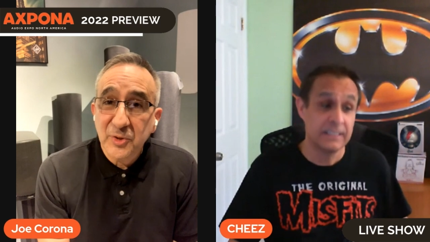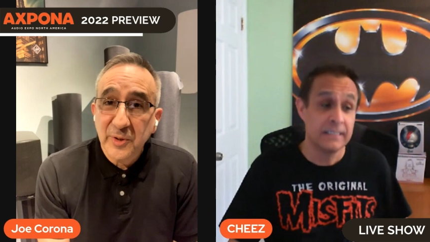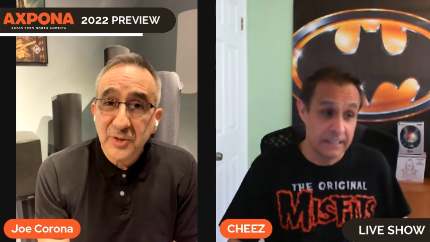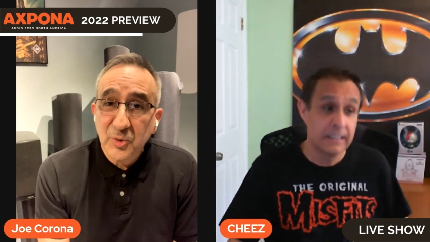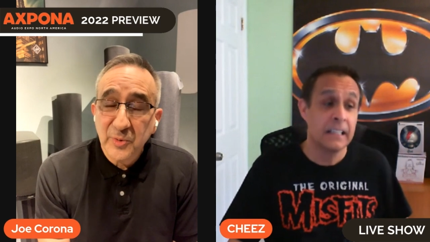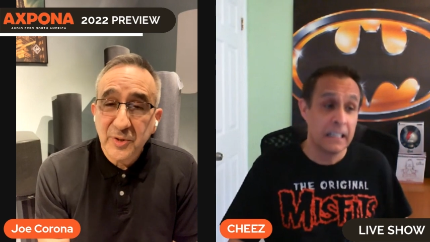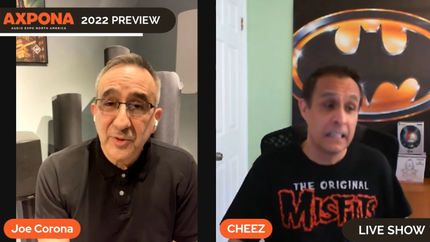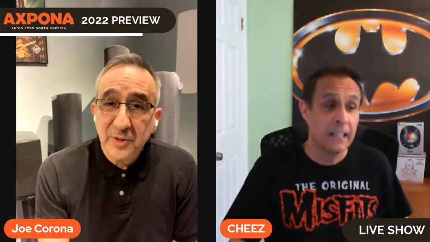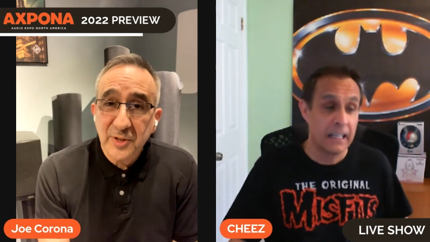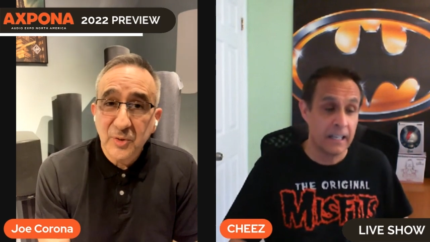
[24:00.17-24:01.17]
Speaker 1: great
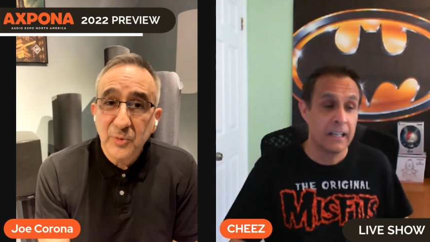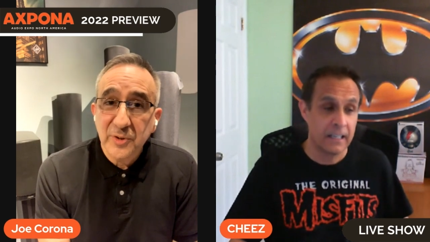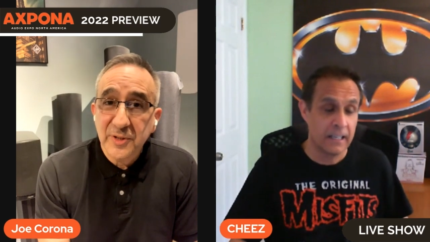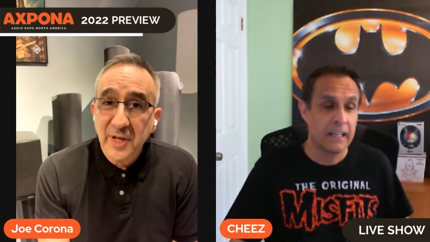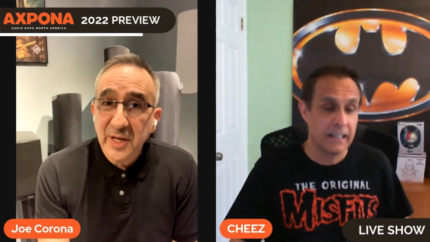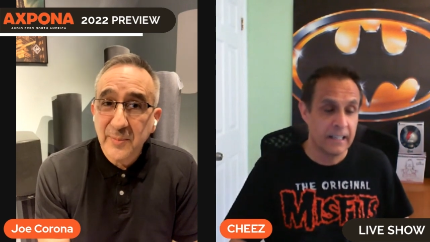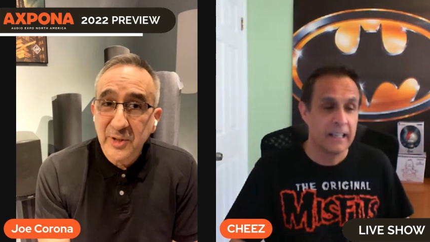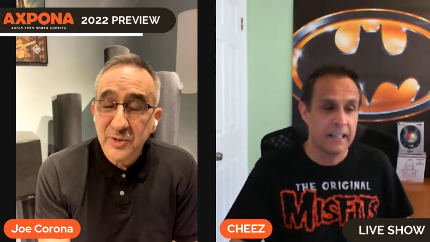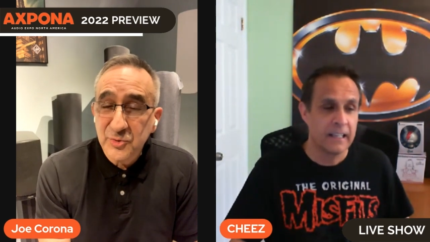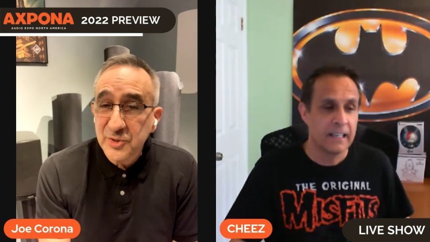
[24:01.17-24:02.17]
career in a really
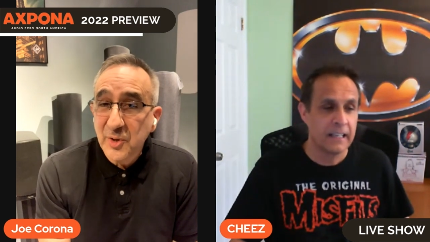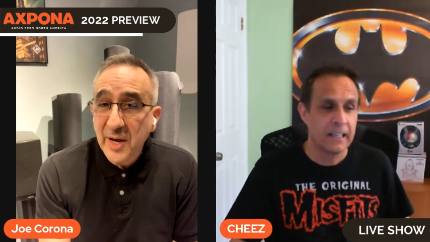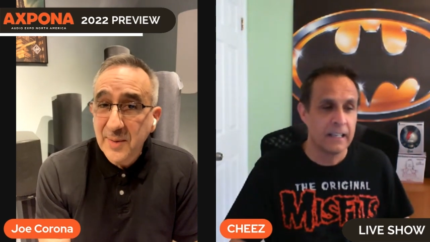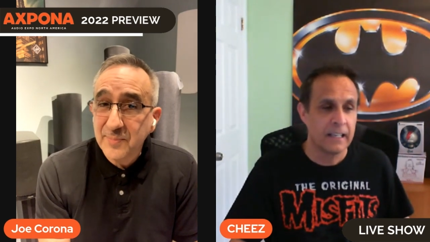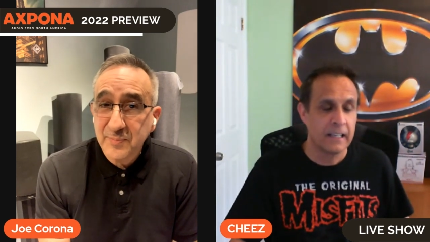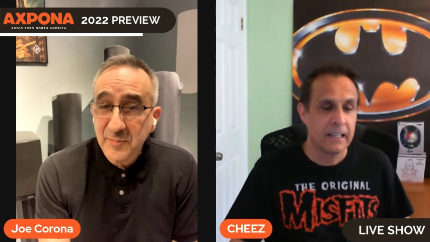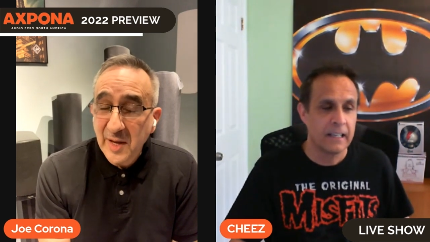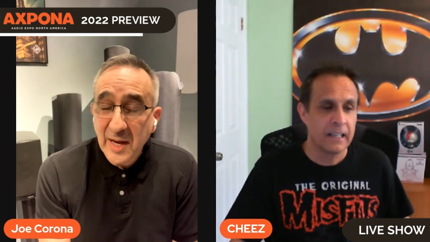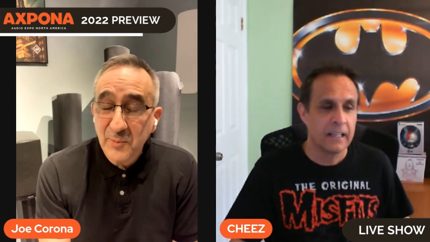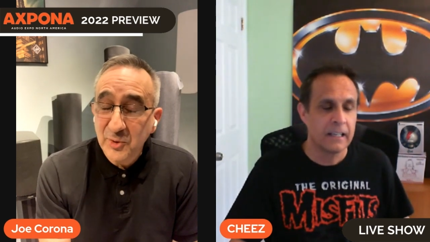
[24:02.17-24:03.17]
dynamic industry. So I'm
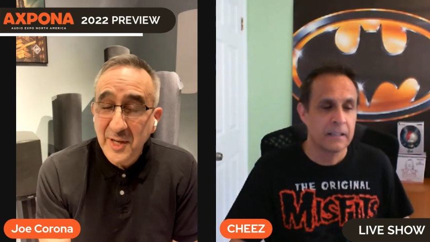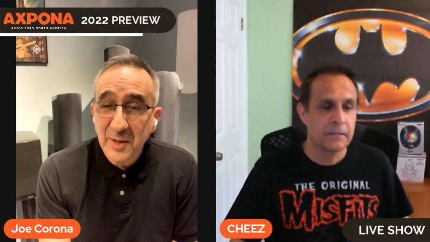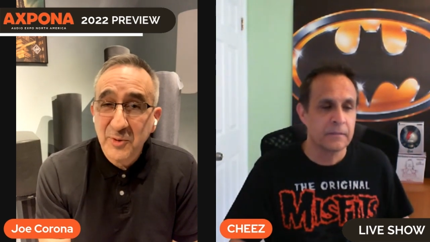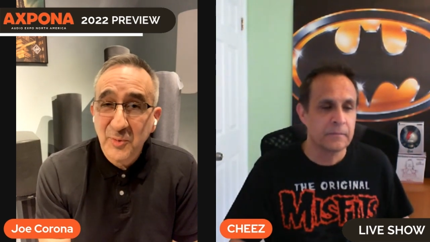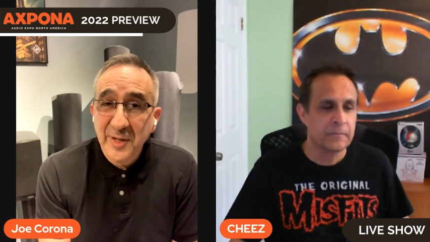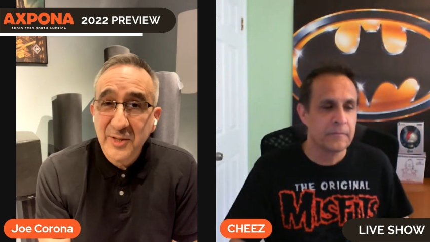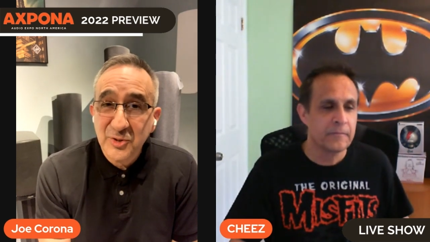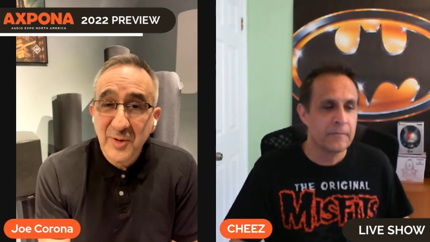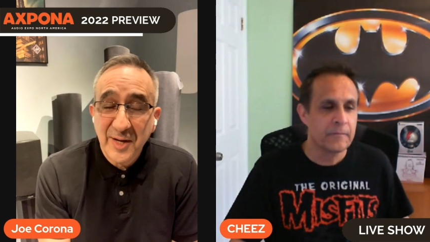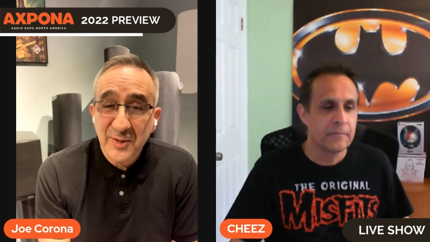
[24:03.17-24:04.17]
I'm okay with what I
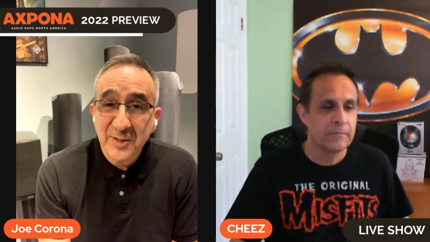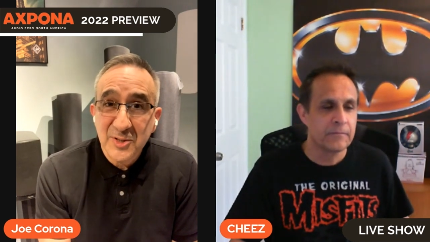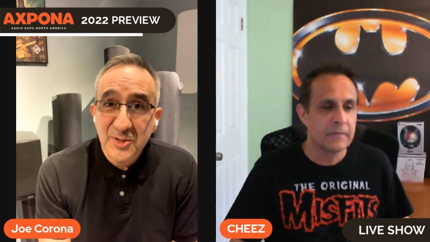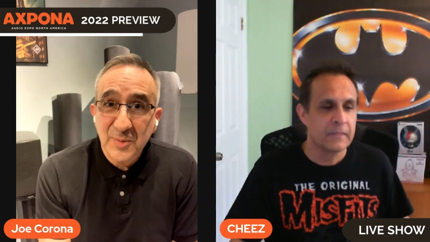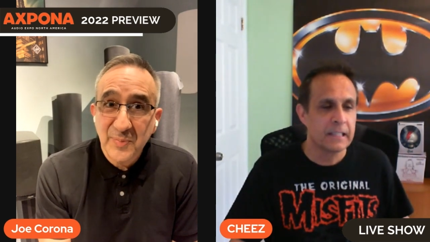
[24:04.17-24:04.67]
do. I think it's the